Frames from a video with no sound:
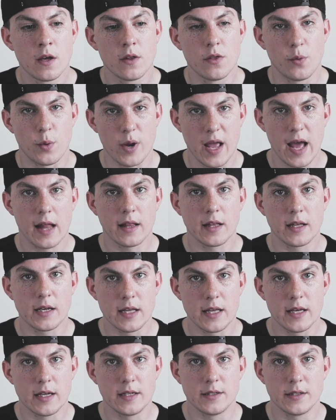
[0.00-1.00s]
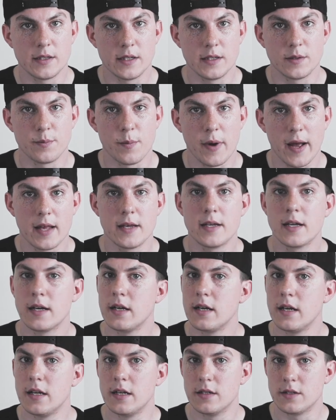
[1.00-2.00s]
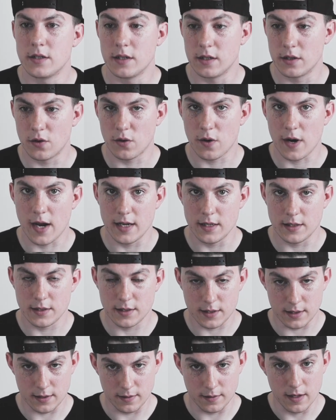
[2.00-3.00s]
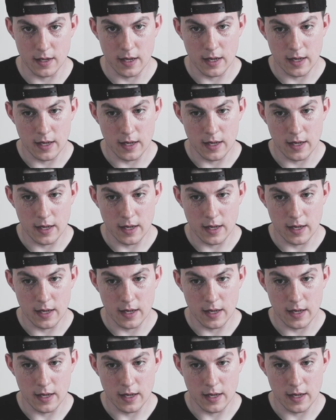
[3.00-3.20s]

the reality is my identity is in Christ. And